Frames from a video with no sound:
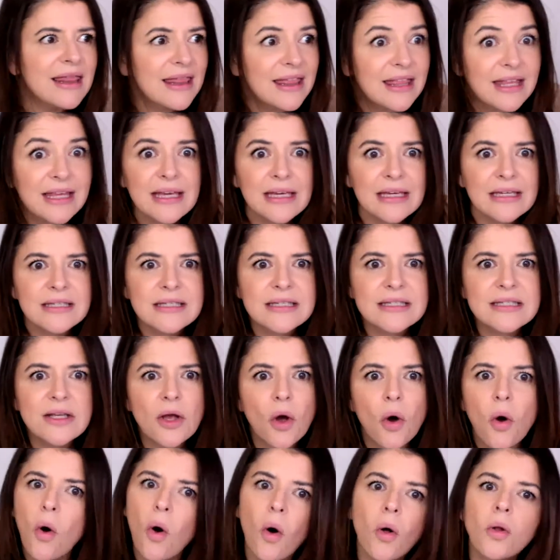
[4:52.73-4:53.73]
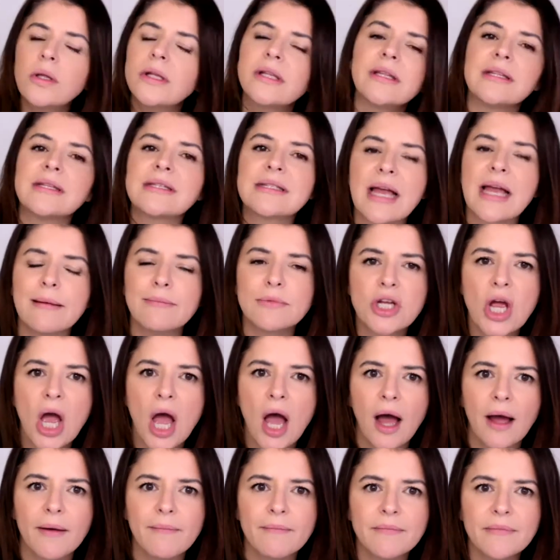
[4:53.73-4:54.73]
this all at the same
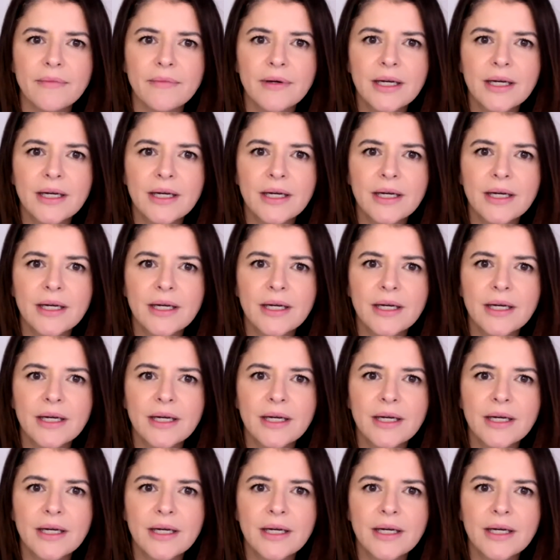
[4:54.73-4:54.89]
time?